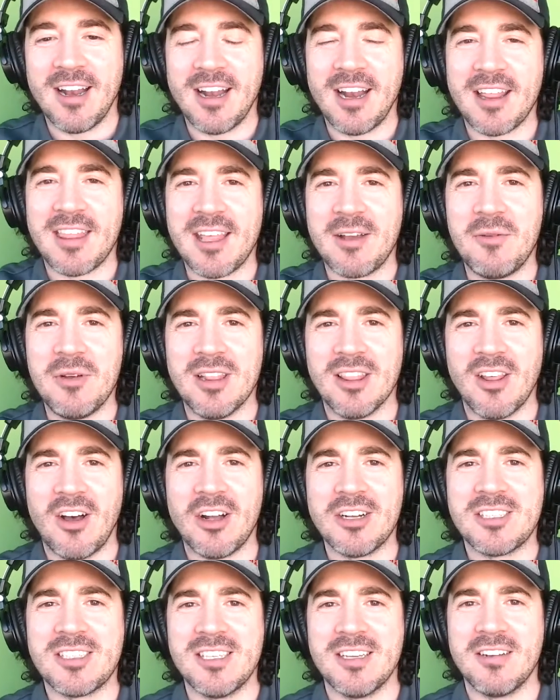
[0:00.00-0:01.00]
And I think we
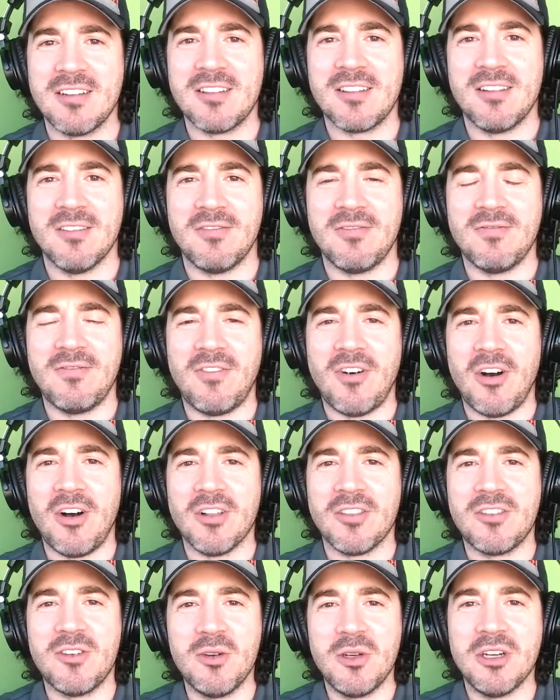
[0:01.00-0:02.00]
launched it the
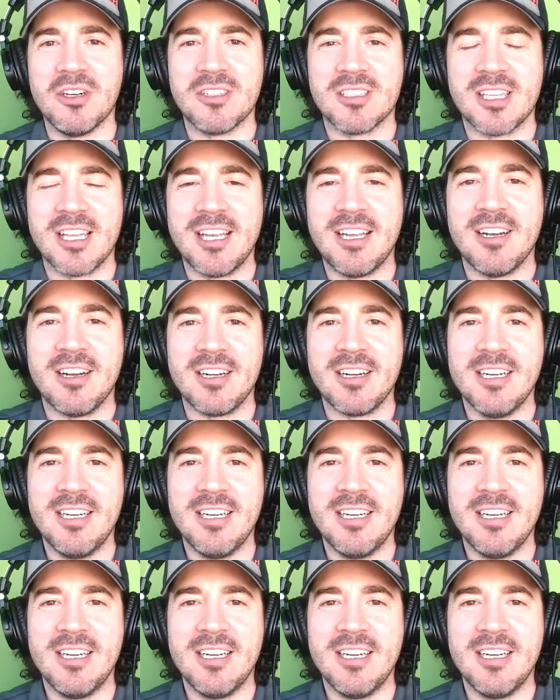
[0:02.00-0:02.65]
fall 2 years later.